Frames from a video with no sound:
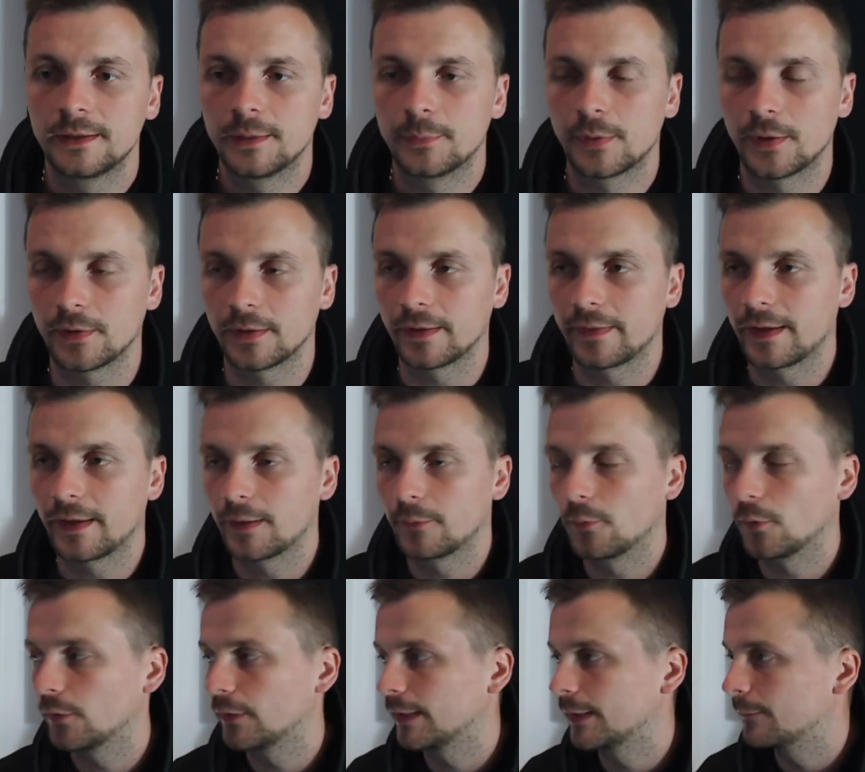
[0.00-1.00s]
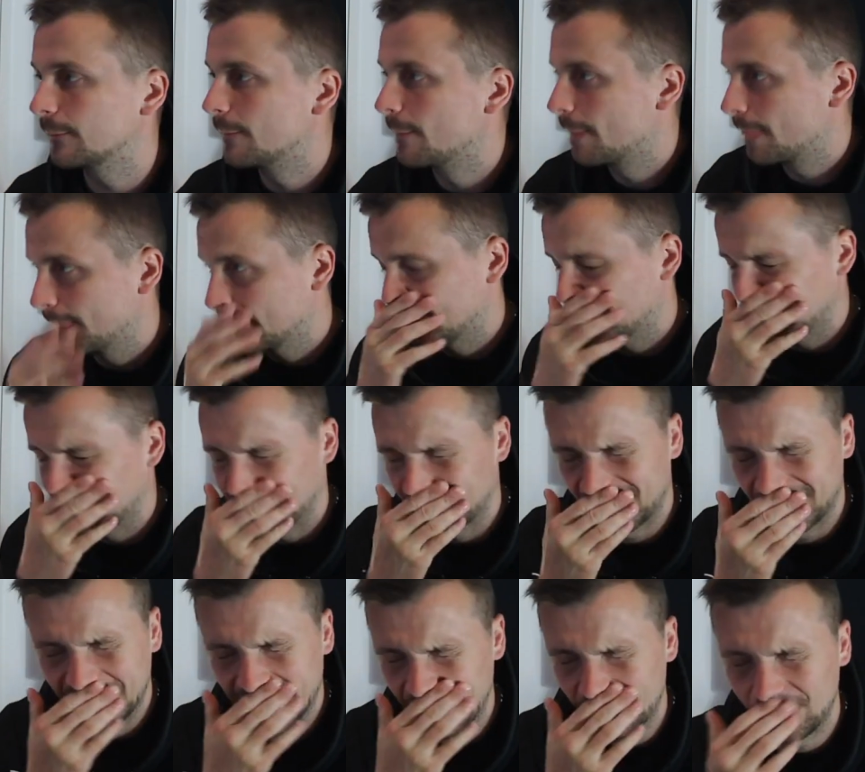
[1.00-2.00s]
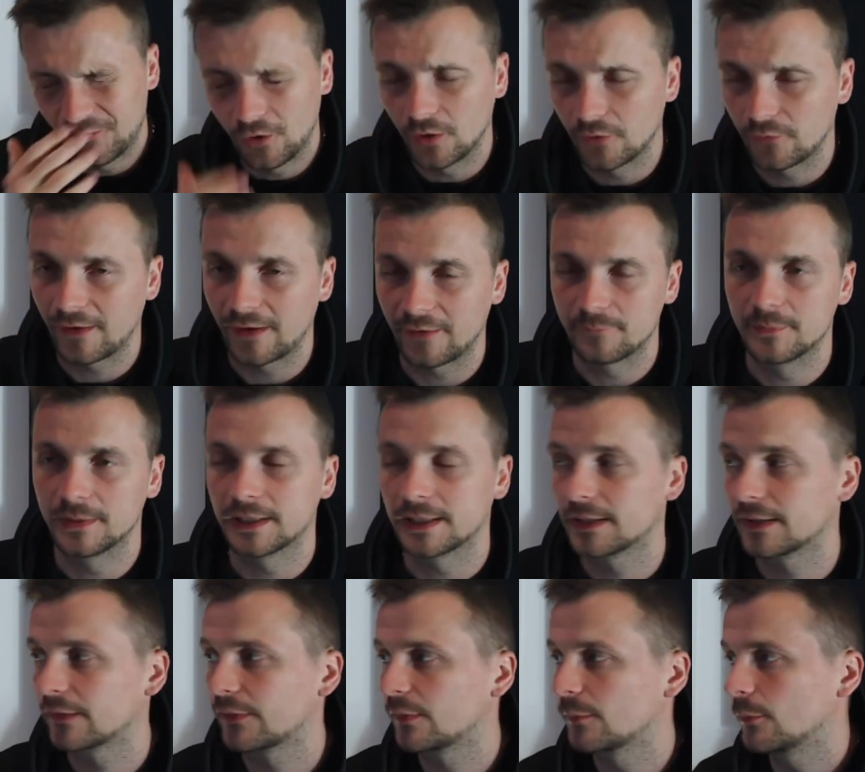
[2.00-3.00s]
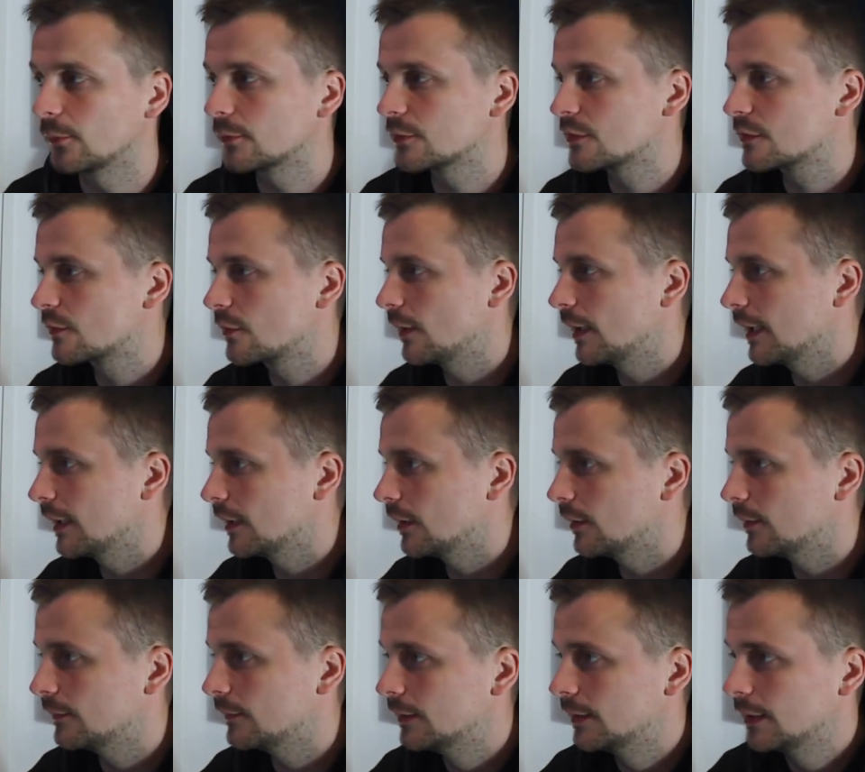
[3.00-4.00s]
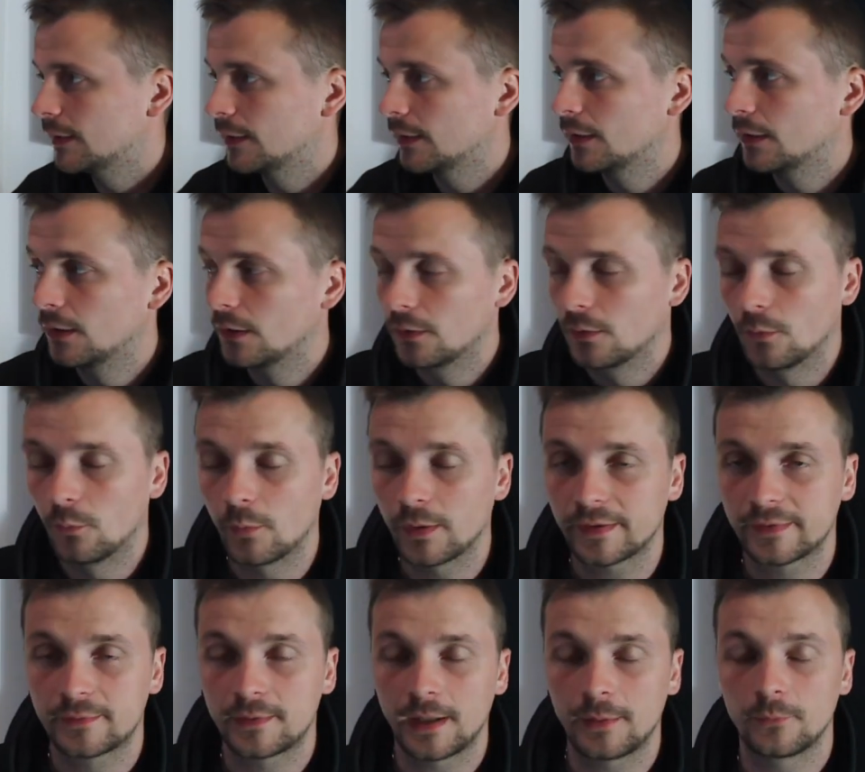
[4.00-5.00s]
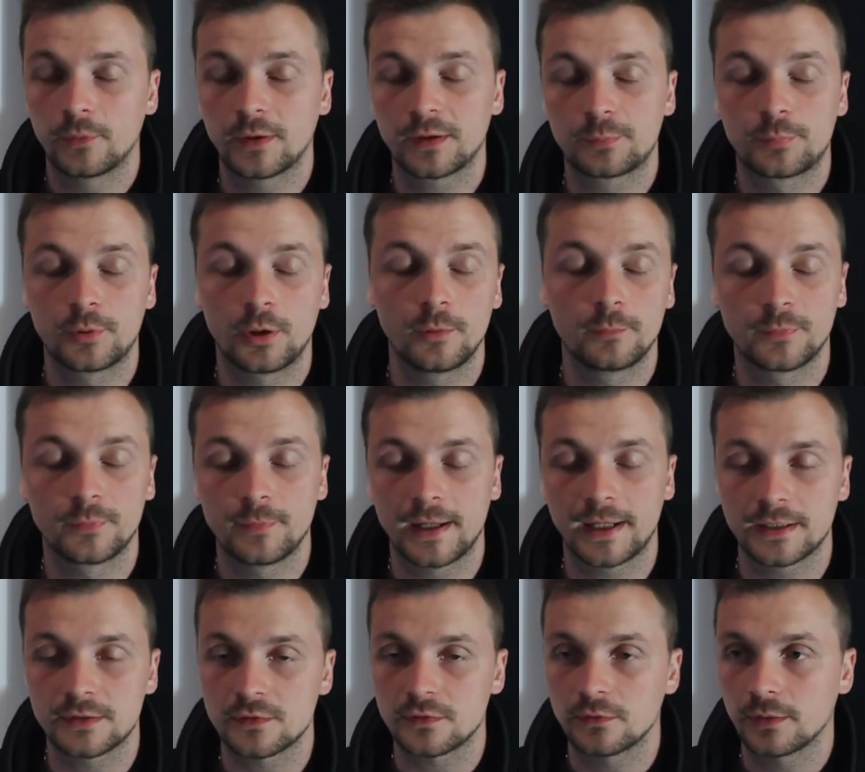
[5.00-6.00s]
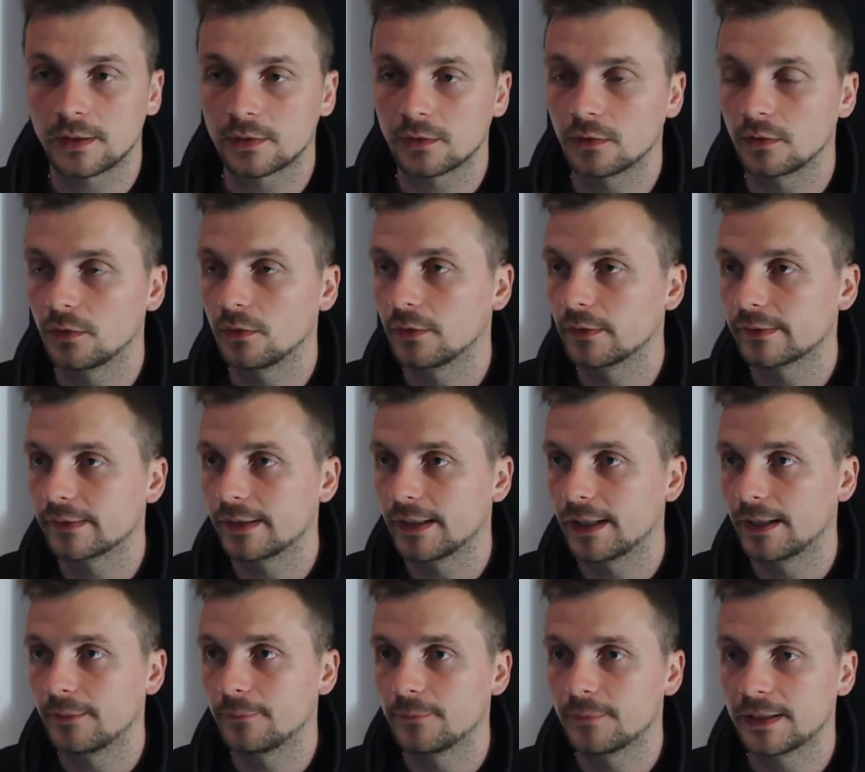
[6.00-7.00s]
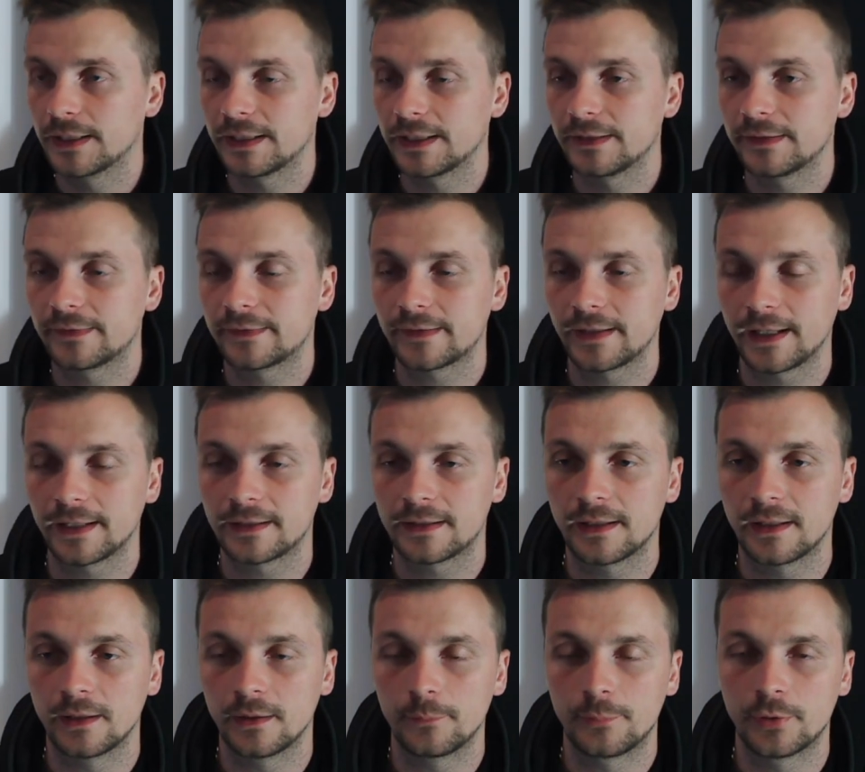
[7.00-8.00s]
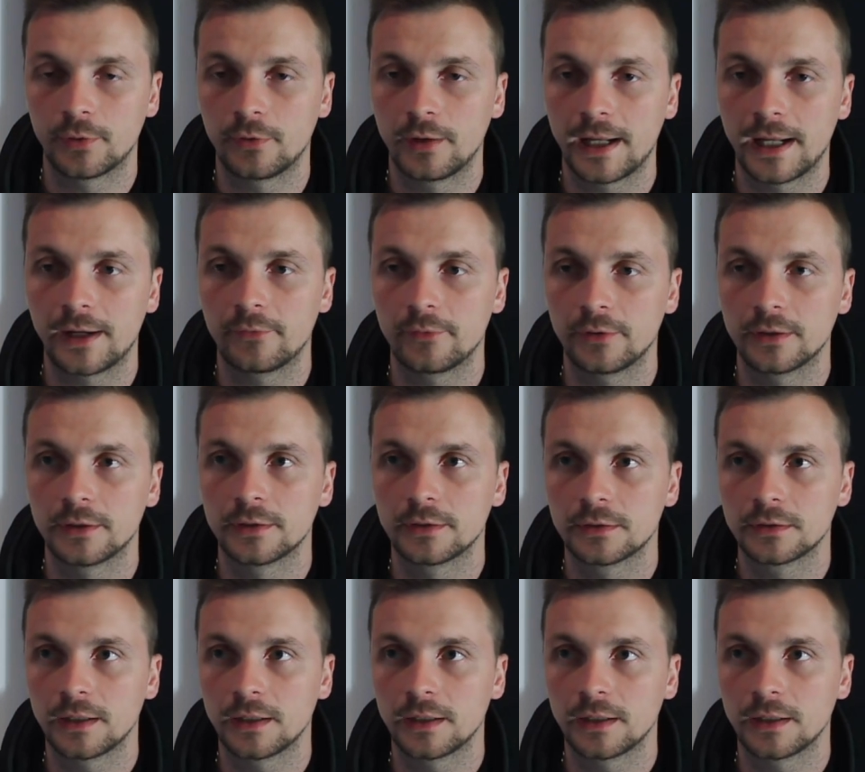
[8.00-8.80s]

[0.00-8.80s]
apparently they want him. They're looking at like 45 million or something, which is quite a lot. The West Brom's manager, who I don't know his name, he's said that Pereira